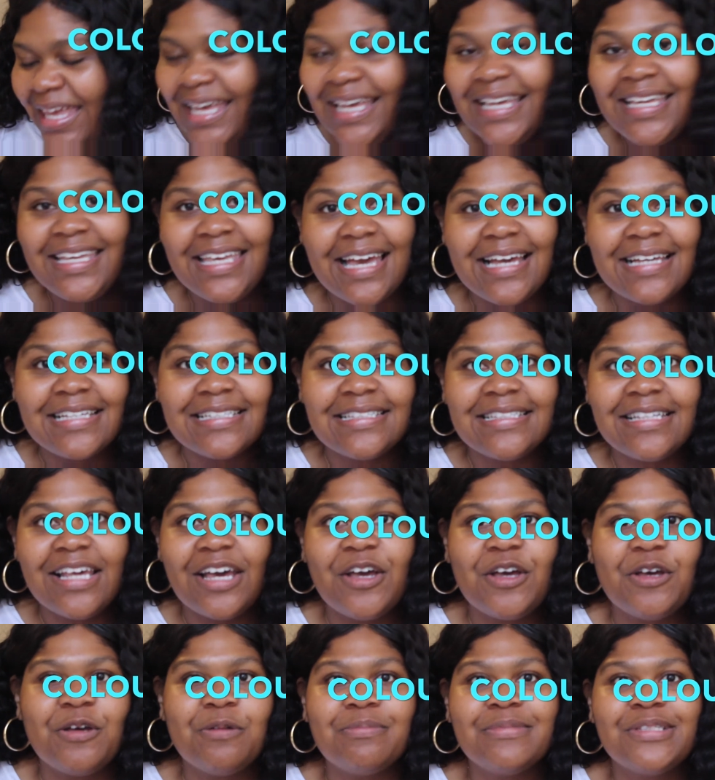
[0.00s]
Yes,
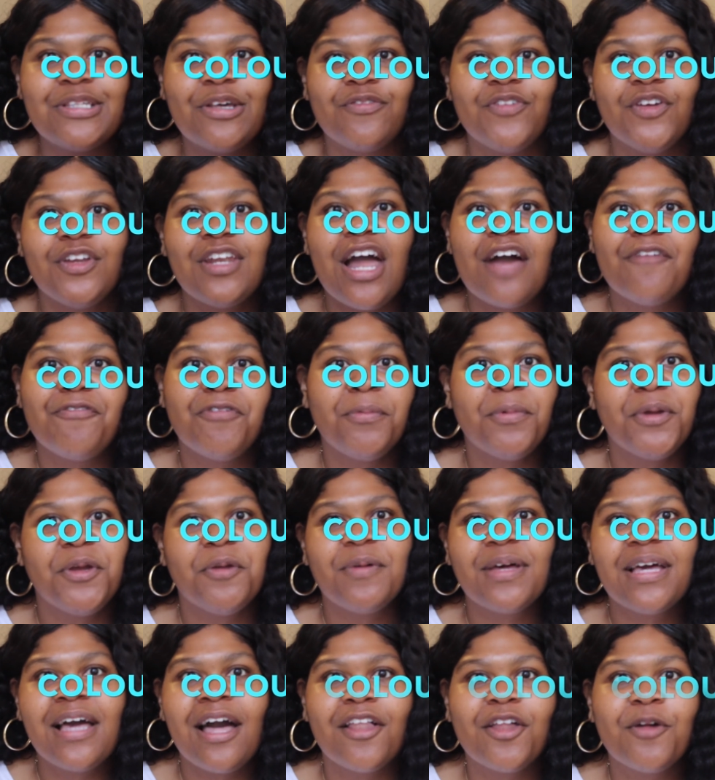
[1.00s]
so if you're not familiar
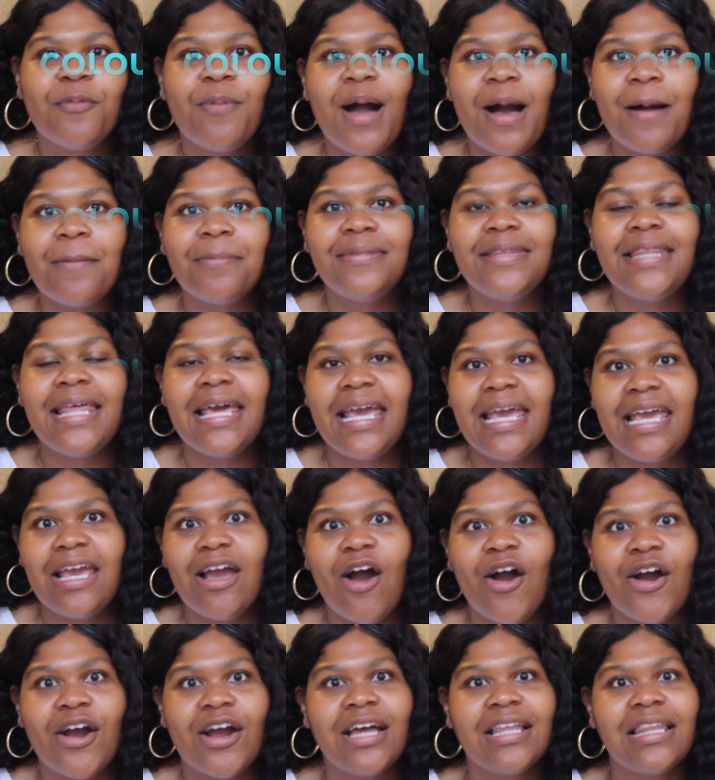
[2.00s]
with Colourpop, they
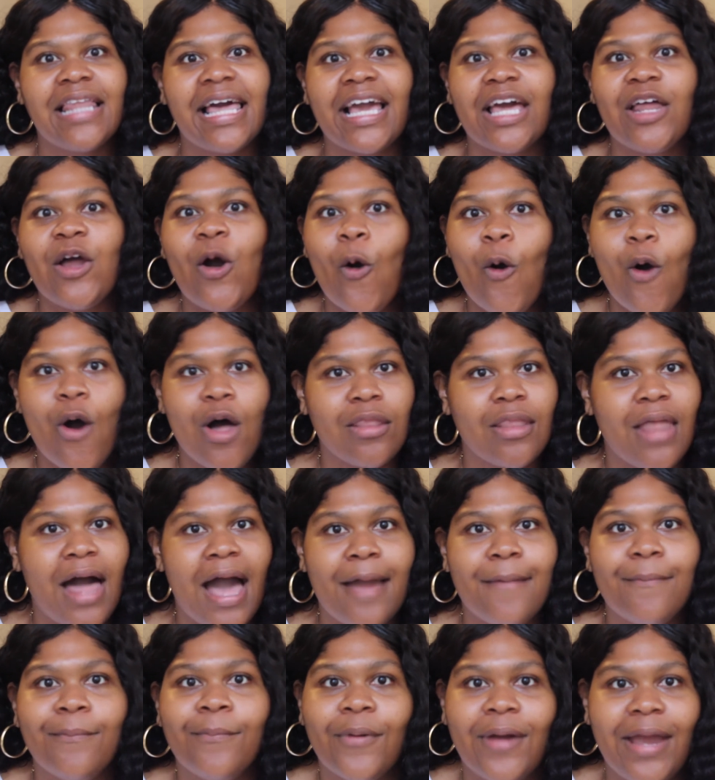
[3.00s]
are like an
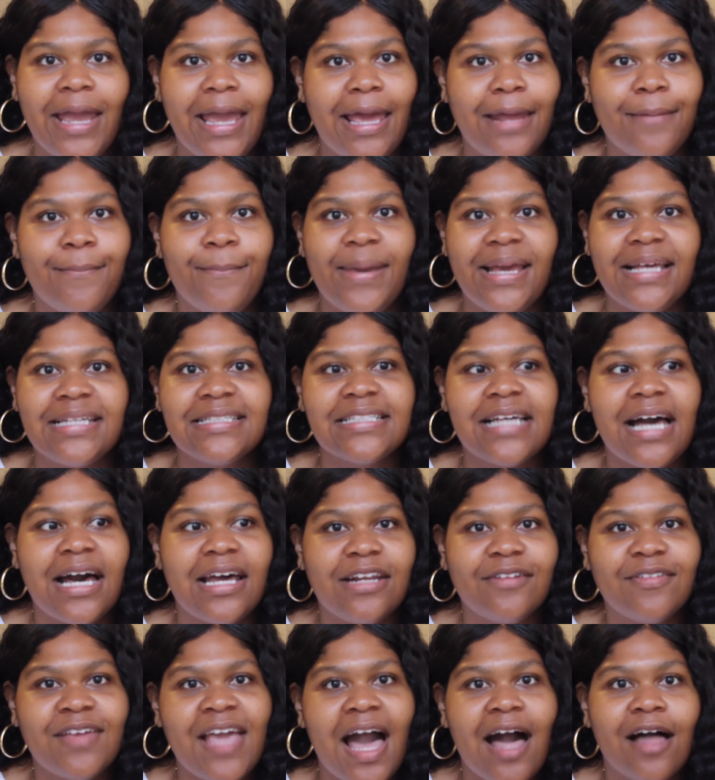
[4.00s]
online brand based out
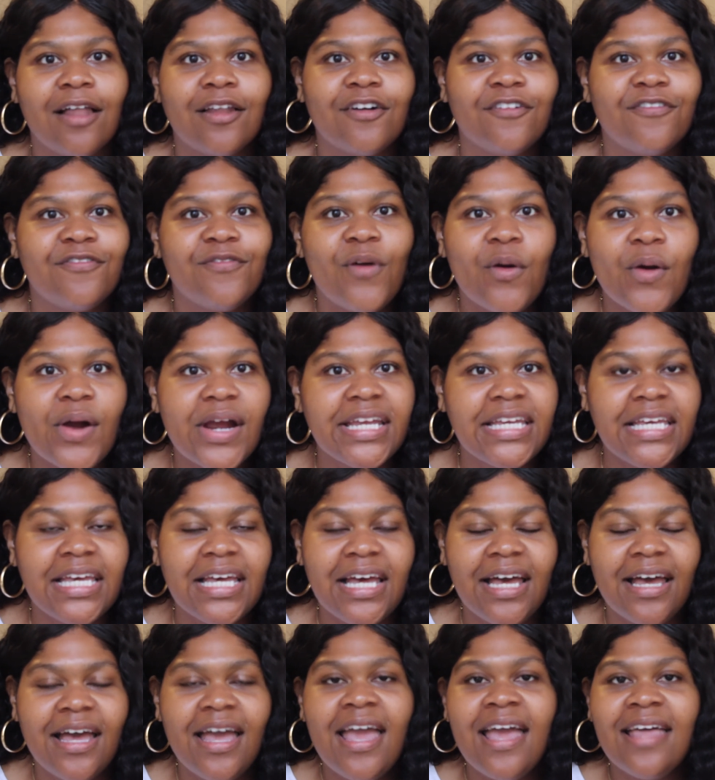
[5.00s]
of
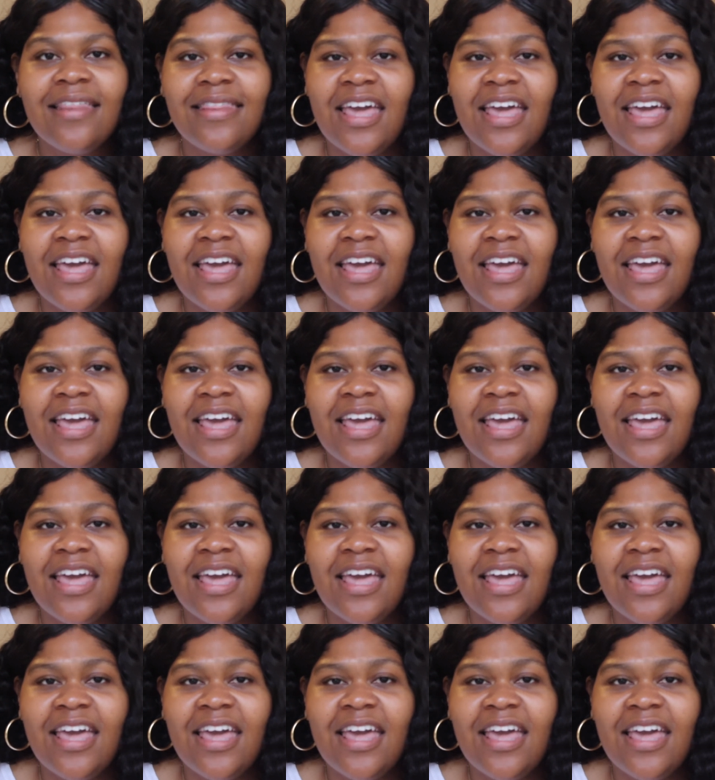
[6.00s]
California.